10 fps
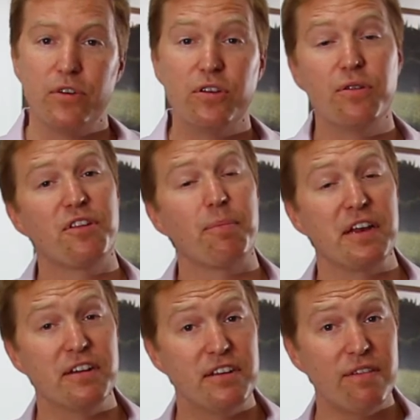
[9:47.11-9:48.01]
do
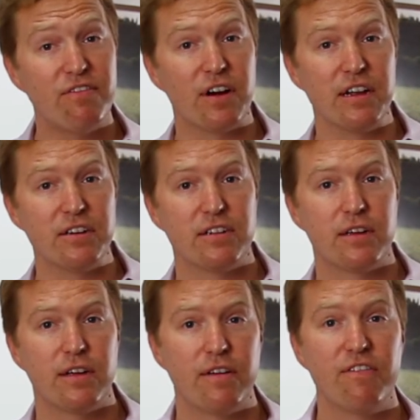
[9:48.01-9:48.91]
something different,
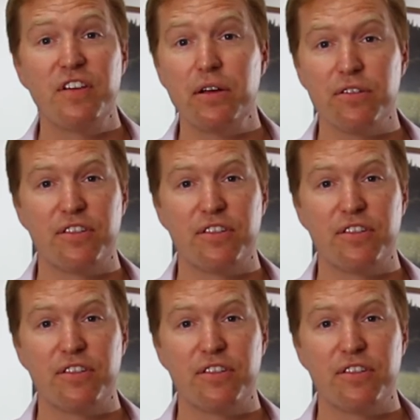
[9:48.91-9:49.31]
feels